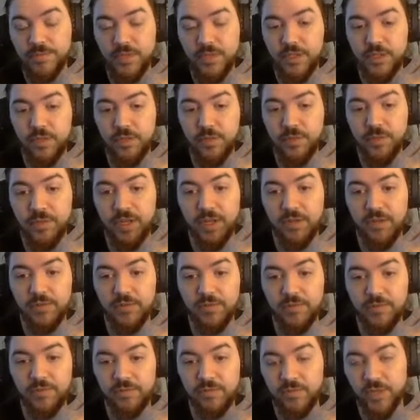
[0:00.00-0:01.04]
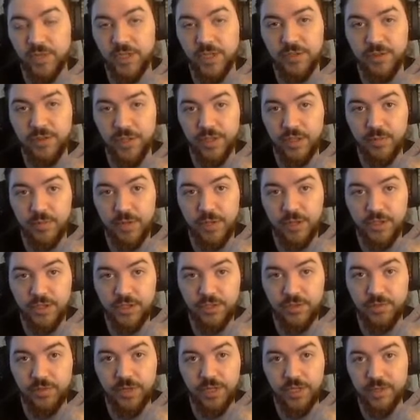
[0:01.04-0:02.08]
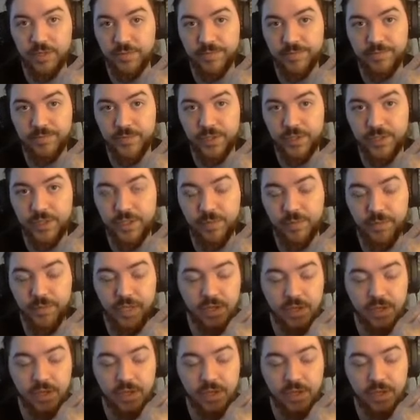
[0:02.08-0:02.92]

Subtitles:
Could be about rendering them on screen or something.